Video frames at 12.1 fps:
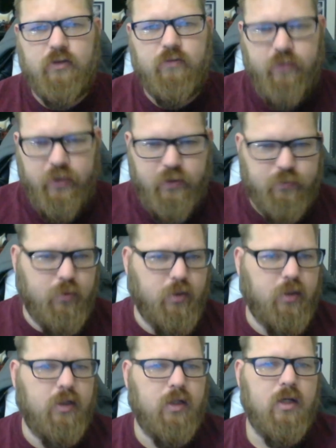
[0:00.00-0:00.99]

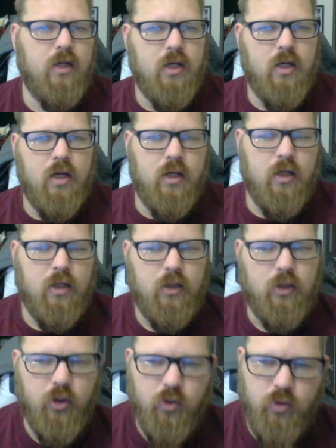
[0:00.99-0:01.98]
Facebook,
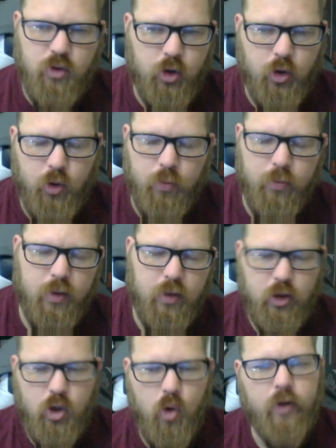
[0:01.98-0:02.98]

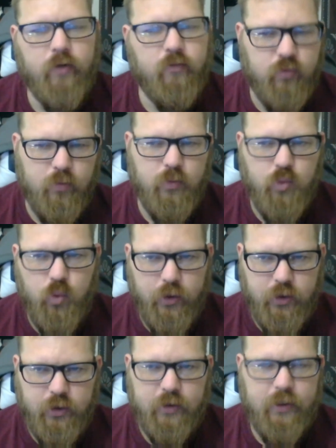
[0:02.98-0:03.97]
YouTube, going from
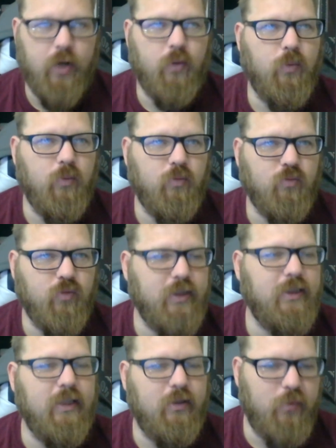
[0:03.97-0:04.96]
Twitch. Now,
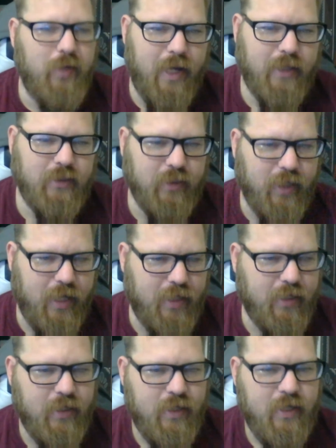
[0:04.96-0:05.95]
recently we actually
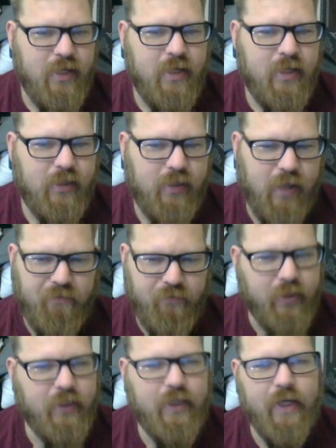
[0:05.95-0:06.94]
had
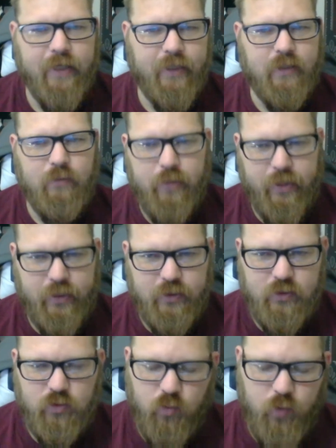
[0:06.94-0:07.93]
Caffeine getting in the
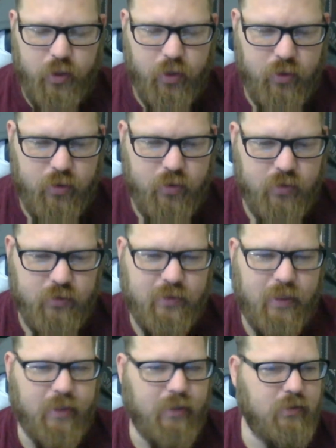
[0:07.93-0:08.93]
mix with
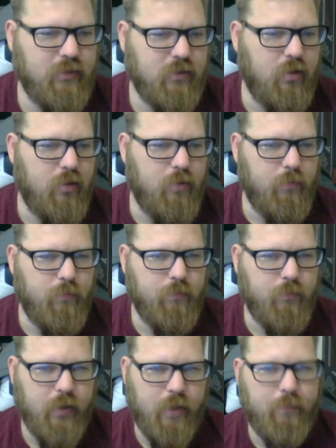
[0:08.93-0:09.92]
signing
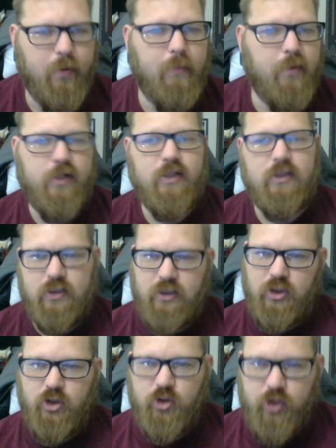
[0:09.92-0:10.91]
some hip hop artists such
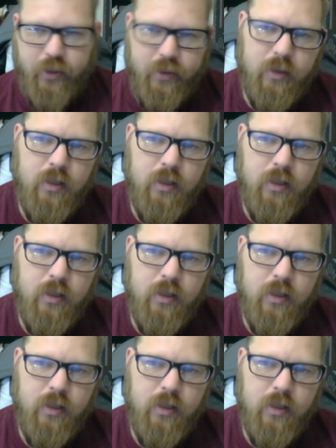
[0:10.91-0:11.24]
as Drake.